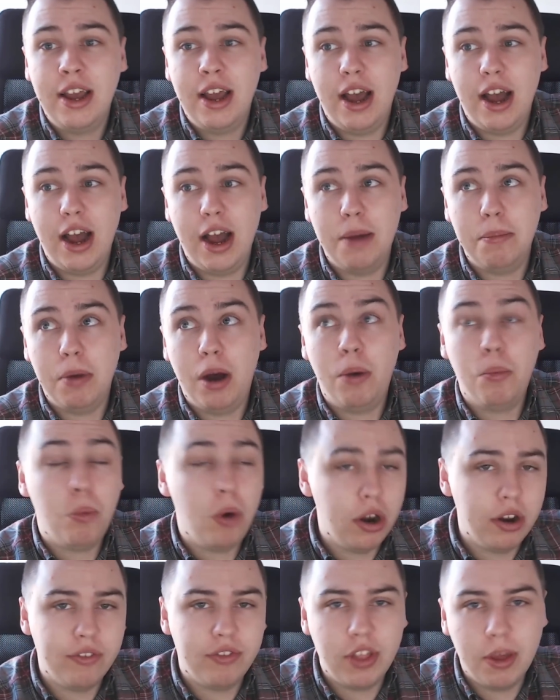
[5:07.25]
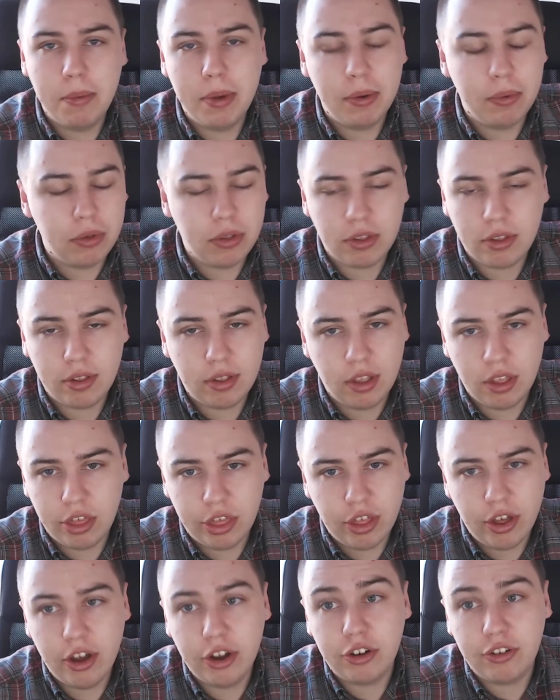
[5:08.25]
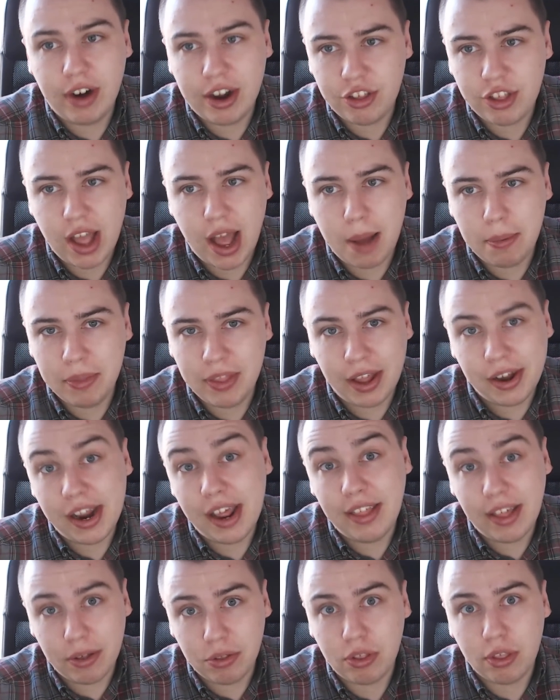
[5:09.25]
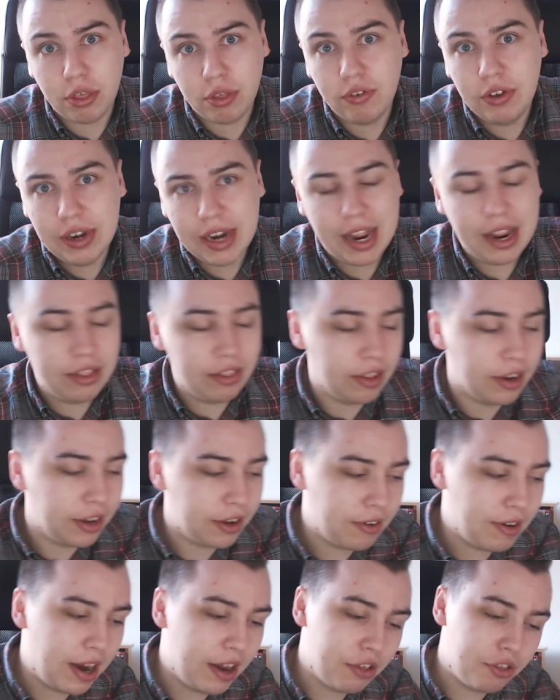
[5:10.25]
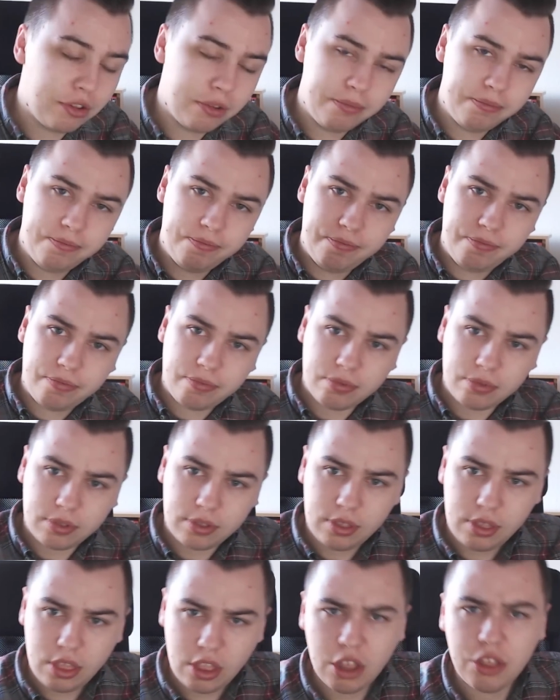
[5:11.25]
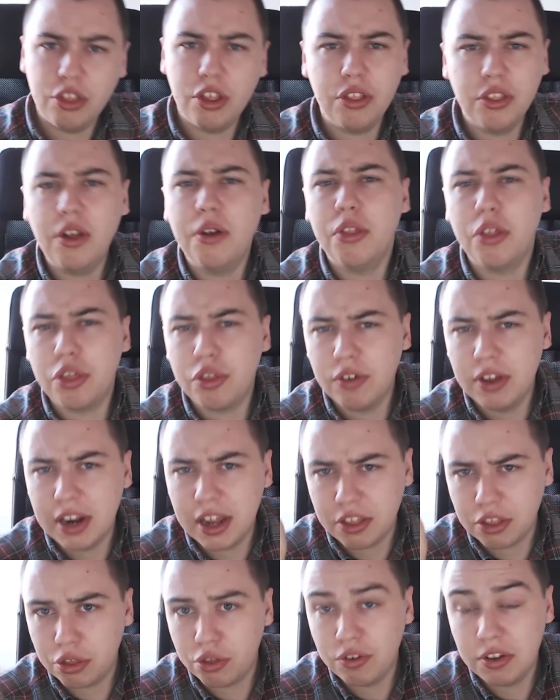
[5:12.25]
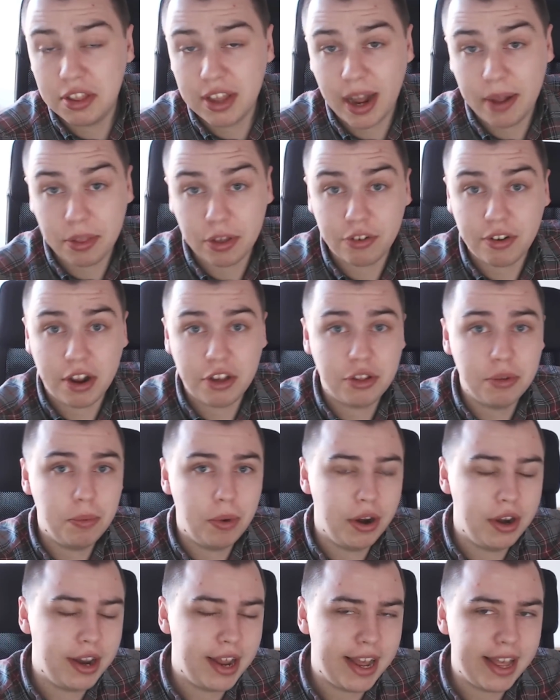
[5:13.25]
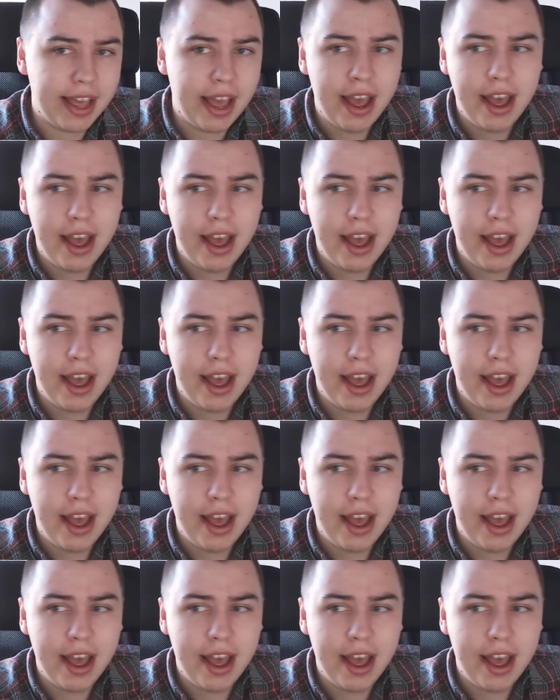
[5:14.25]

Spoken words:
On one of them, it was the 3rd crash that happened that day. That was the 3 days that it crashed. No, the 3 days, the 3 times it crashed in one day.